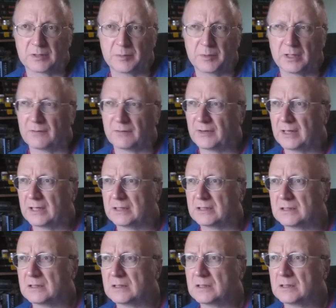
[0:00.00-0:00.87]
I mean, I've
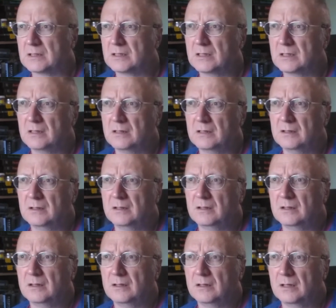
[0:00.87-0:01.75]
had
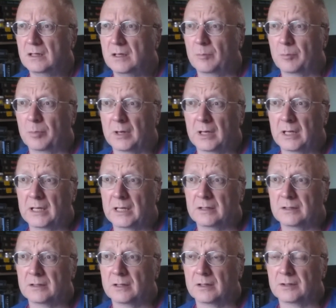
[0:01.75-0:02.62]
and
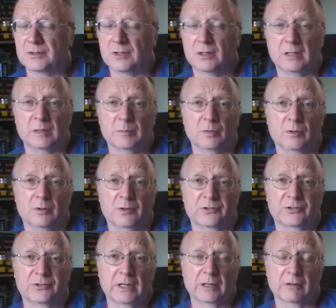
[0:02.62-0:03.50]
played Turning Point
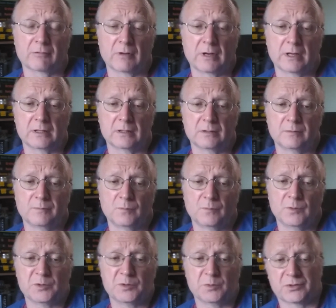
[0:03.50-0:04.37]
Stalingrad,
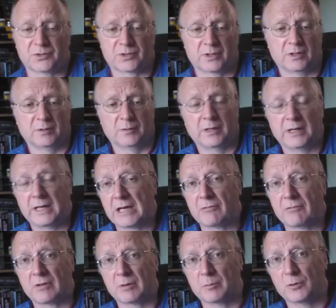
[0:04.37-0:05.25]
which was an
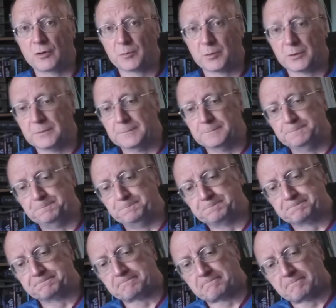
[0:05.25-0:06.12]
area movement,
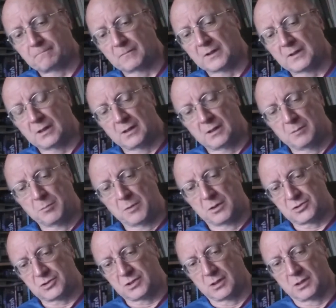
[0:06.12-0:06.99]

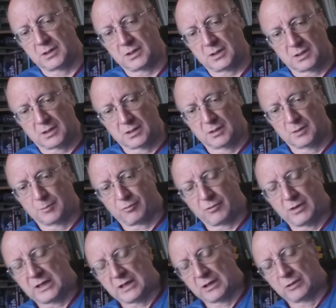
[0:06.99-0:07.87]
much like
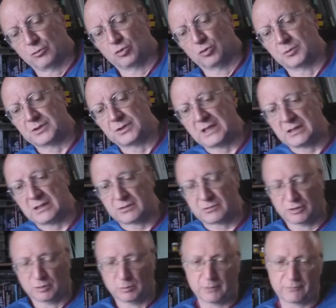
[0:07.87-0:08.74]
Breakout Normandy and
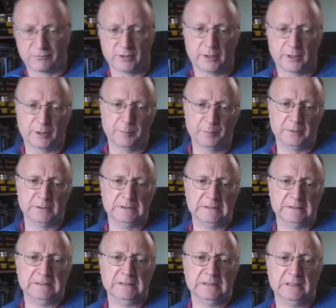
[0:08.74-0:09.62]
Storm of Arnhem
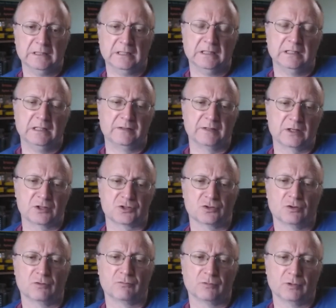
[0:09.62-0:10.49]
and that
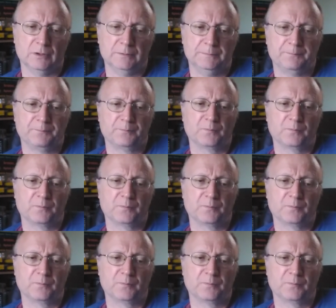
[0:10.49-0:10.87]
genre.